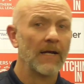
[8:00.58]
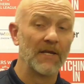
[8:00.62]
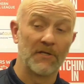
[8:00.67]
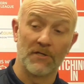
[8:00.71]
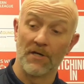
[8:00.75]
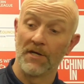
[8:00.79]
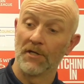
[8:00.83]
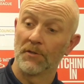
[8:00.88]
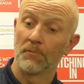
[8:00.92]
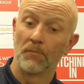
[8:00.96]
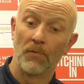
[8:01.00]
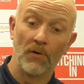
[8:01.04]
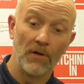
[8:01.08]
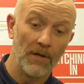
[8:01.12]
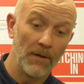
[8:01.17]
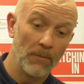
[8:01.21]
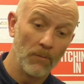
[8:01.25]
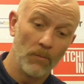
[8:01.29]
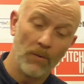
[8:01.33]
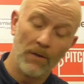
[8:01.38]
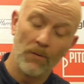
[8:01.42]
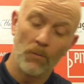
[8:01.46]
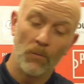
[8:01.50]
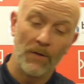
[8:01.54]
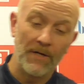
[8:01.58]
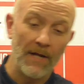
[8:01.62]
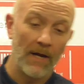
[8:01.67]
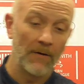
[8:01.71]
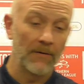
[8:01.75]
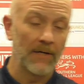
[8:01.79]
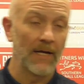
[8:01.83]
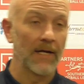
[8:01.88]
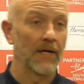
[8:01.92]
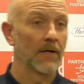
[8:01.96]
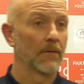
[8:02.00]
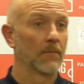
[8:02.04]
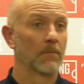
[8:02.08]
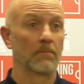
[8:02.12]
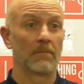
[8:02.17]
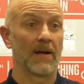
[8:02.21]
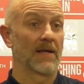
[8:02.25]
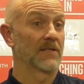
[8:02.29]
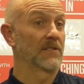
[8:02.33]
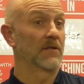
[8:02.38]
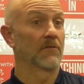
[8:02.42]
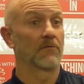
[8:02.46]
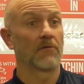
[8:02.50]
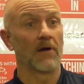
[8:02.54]
Listen, it's brilliant. We don't get
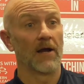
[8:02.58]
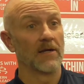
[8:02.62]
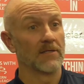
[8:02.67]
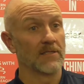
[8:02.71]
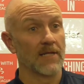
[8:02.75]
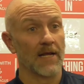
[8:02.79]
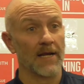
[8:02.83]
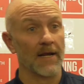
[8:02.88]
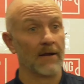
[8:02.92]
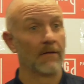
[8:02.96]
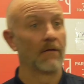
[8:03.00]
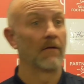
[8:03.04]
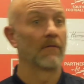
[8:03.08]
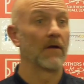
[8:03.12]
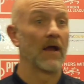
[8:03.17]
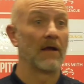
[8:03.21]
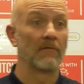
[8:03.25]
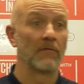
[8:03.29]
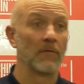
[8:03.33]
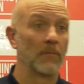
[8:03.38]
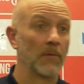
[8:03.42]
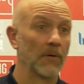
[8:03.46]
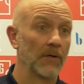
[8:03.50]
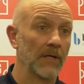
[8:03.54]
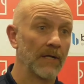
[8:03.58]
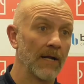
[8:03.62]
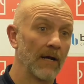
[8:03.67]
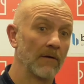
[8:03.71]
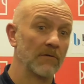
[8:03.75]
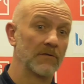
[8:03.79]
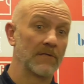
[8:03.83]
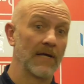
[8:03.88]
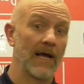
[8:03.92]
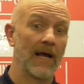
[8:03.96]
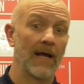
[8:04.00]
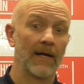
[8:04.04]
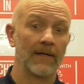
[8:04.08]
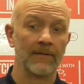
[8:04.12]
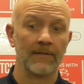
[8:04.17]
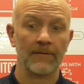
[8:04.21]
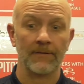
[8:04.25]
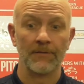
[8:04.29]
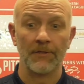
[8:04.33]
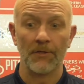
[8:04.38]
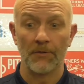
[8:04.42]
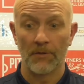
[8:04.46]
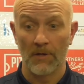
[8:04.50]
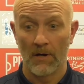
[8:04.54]
massive crowds down there. Everybody knows that.
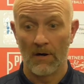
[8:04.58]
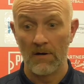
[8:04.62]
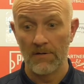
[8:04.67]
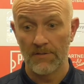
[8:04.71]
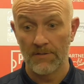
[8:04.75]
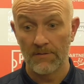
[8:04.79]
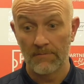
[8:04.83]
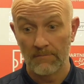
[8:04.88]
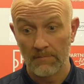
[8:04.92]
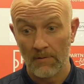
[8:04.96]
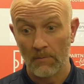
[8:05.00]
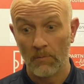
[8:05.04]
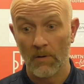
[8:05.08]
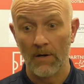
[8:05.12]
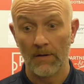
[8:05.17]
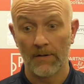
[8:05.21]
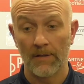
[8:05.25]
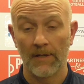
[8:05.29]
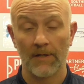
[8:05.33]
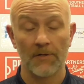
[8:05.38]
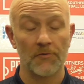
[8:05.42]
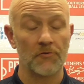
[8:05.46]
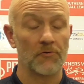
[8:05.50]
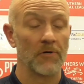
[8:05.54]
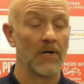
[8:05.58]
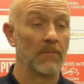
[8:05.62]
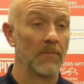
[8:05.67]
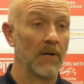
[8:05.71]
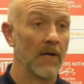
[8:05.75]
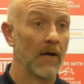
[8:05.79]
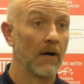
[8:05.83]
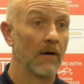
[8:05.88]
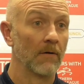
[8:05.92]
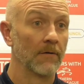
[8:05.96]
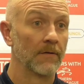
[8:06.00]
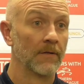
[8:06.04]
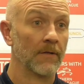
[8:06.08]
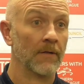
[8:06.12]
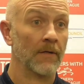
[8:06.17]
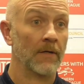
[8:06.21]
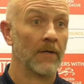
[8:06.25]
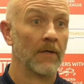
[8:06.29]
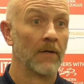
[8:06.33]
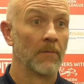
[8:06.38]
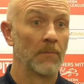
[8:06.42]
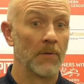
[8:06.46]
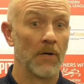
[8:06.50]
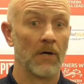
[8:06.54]
And you guys are working extremely hard
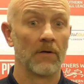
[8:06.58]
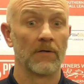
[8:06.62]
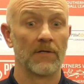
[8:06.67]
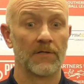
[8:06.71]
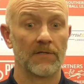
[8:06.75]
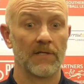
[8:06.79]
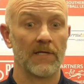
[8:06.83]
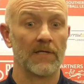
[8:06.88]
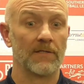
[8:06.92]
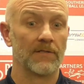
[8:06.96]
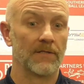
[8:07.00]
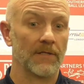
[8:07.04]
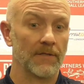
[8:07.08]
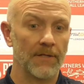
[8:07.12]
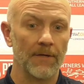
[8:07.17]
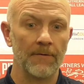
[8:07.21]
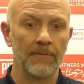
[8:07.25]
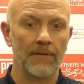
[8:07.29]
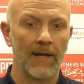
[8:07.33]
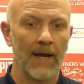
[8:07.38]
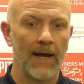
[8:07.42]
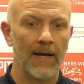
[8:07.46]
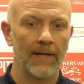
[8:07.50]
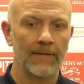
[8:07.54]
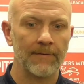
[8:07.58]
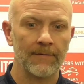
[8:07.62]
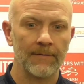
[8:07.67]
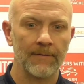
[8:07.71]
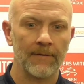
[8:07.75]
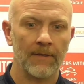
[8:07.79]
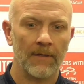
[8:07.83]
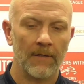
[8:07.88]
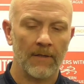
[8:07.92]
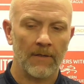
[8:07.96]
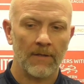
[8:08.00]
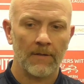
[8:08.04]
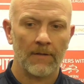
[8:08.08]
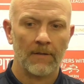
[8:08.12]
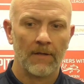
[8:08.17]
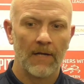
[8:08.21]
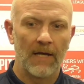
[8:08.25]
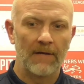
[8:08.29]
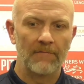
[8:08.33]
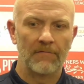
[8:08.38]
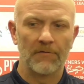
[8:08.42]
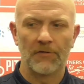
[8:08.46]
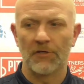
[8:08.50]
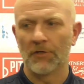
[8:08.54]
behind the scenes to do that. And
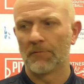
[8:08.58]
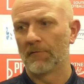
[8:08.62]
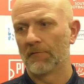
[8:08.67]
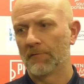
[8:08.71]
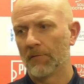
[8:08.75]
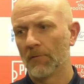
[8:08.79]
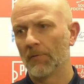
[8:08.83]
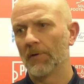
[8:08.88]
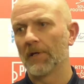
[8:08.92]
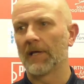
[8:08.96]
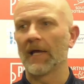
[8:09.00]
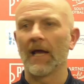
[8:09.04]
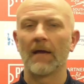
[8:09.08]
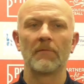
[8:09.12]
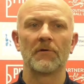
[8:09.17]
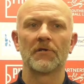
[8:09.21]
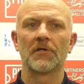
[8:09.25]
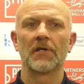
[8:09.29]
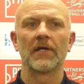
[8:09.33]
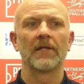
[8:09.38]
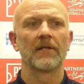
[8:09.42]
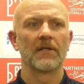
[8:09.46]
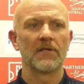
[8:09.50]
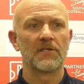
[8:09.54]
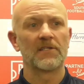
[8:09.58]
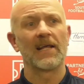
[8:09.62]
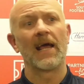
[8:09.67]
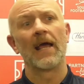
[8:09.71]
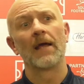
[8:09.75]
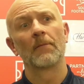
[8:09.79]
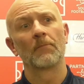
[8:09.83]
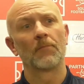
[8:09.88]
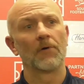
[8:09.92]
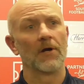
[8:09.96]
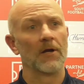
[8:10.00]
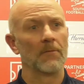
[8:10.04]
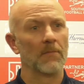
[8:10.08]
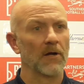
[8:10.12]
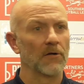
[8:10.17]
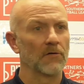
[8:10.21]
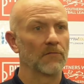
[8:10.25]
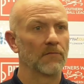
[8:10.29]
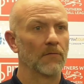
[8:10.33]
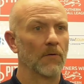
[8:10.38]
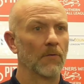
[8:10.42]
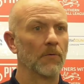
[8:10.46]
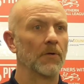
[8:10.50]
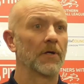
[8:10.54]
even just before the game, you're seeing the stand pretty
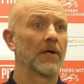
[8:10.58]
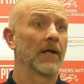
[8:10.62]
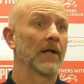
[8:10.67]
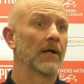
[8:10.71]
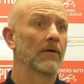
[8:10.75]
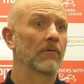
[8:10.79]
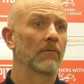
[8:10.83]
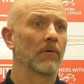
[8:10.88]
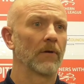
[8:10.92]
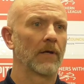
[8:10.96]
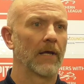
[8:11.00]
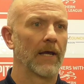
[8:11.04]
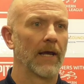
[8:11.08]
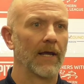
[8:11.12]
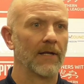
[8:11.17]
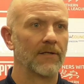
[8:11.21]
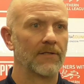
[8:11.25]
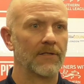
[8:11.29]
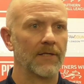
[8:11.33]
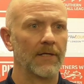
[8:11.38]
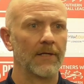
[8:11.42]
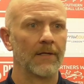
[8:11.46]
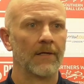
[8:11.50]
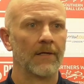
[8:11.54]
much full. You can hear all the kids.